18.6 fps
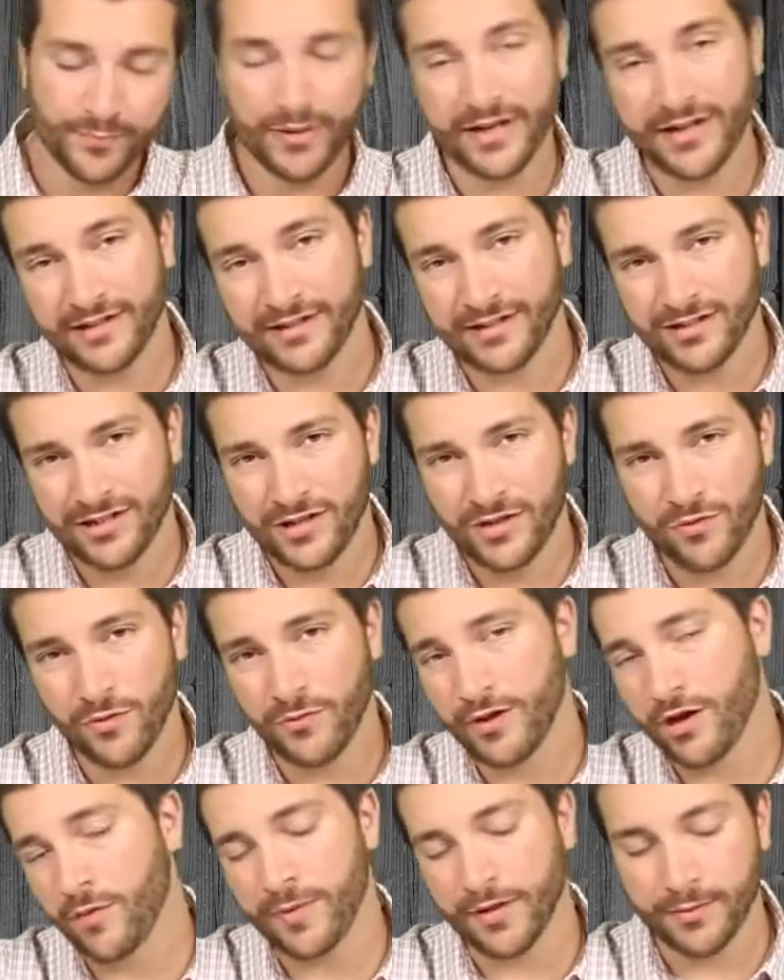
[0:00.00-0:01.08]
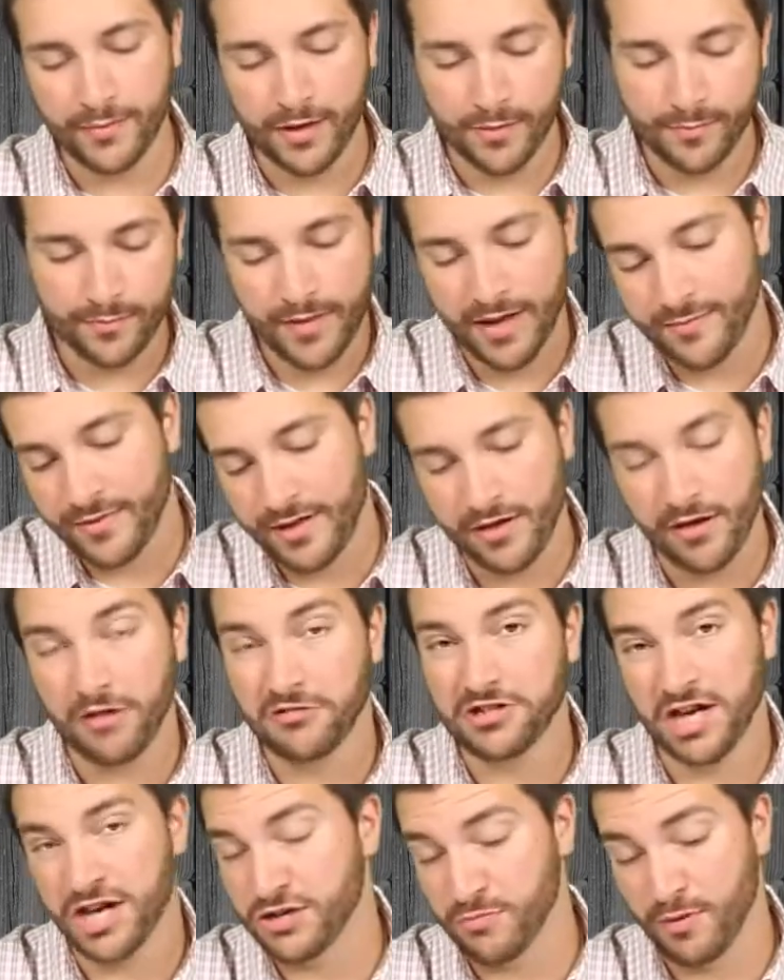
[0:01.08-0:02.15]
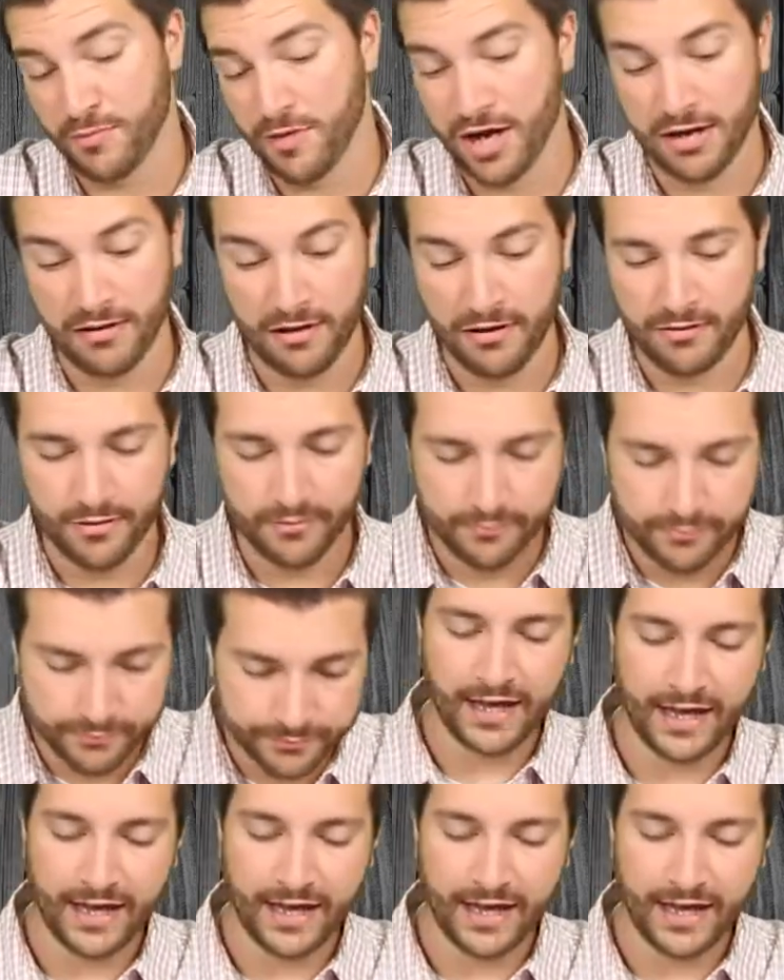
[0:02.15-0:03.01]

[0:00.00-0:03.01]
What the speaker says: but when we open them up, maybe I'll change my mind, I don't know.